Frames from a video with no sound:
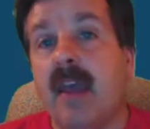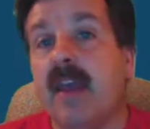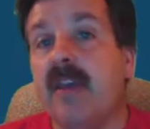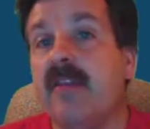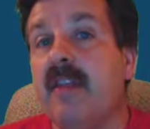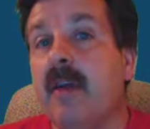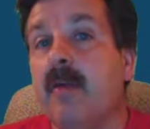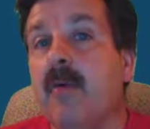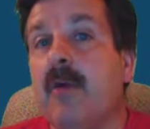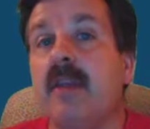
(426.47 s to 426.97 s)

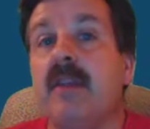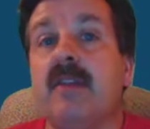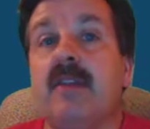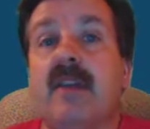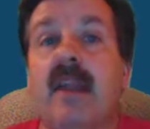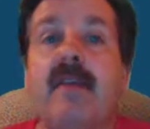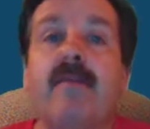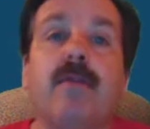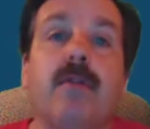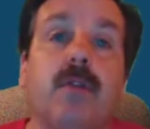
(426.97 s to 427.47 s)
and that way you
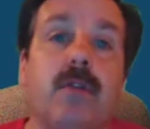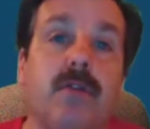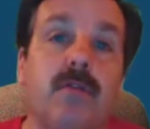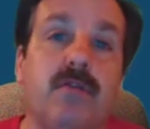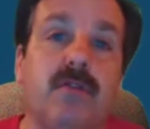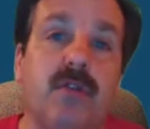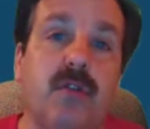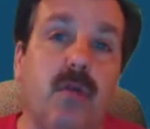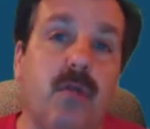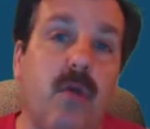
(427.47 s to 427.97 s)
never
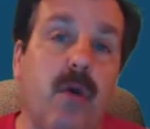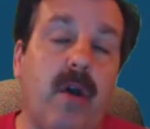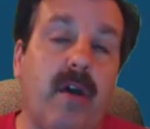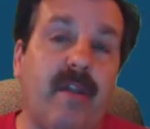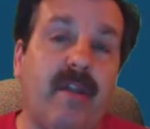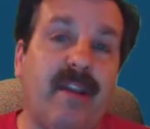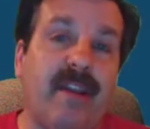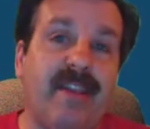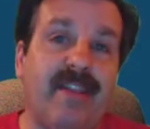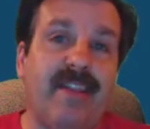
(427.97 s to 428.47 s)
lose the
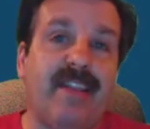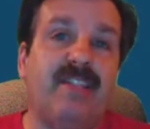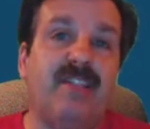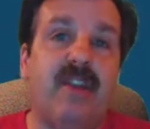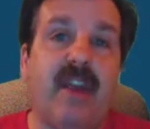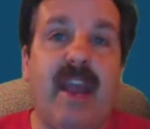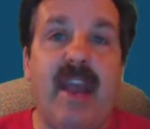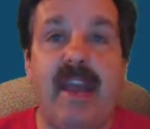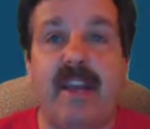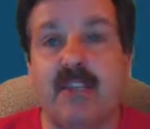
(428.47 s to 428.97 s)
one that
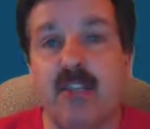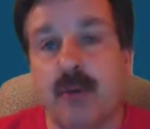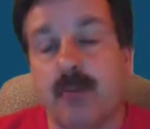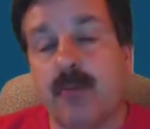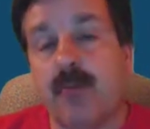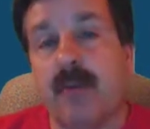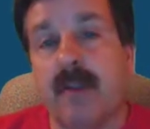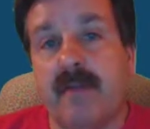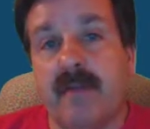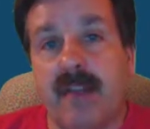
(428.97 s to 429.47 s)
you had your
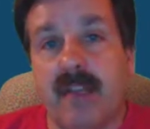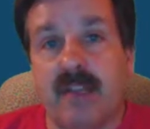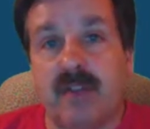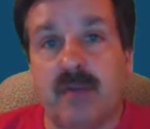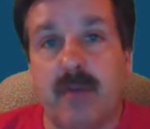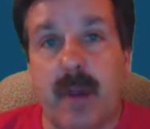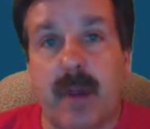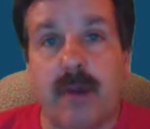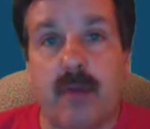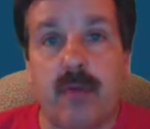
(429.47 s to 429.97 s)

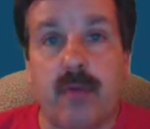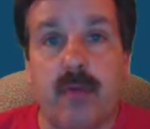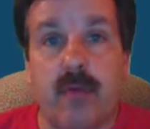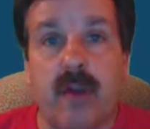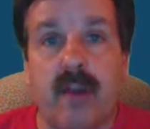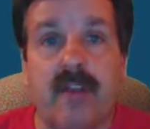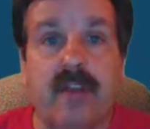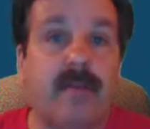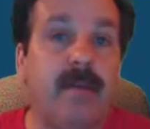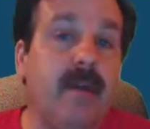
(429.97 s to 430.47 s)
previous record
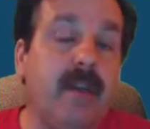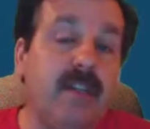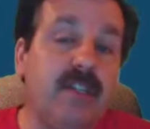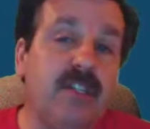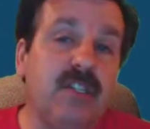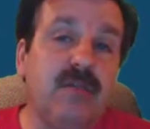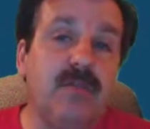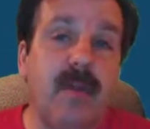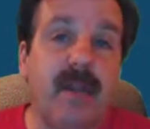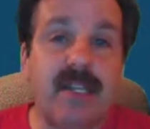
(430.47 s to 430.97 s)
with.
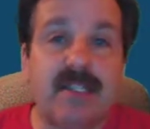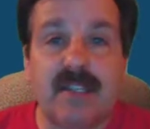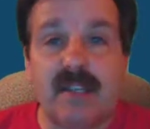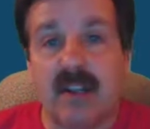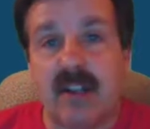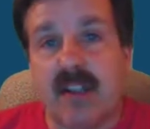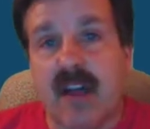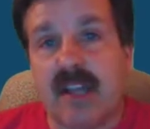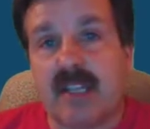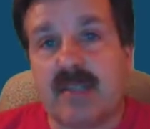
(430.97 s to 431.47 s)
Just makes
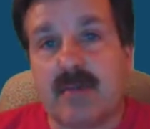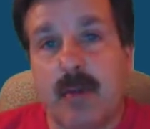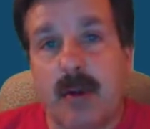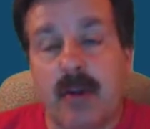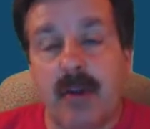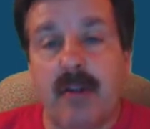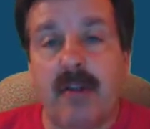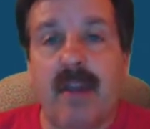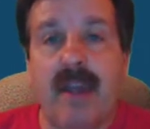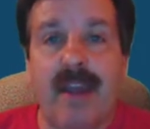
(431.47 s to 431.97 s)
it a lot
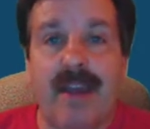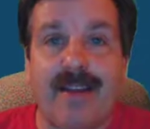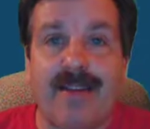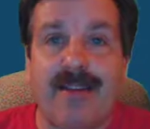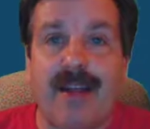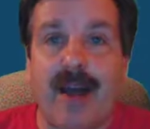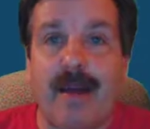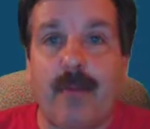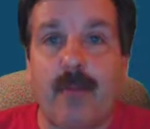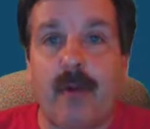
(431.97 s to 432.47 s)
smarter and a
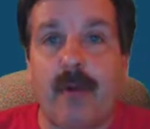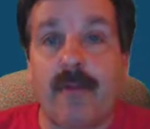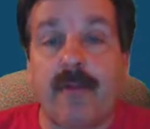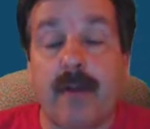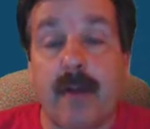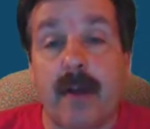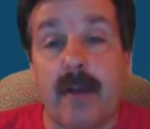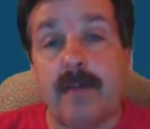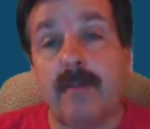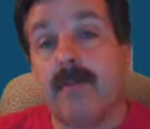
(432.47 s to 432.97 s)
lot more
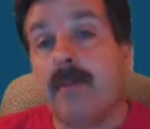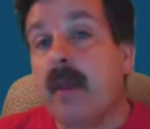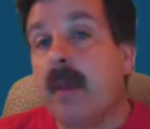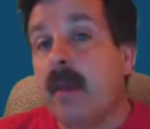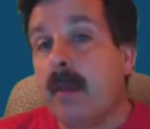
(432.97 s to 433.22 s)
fun.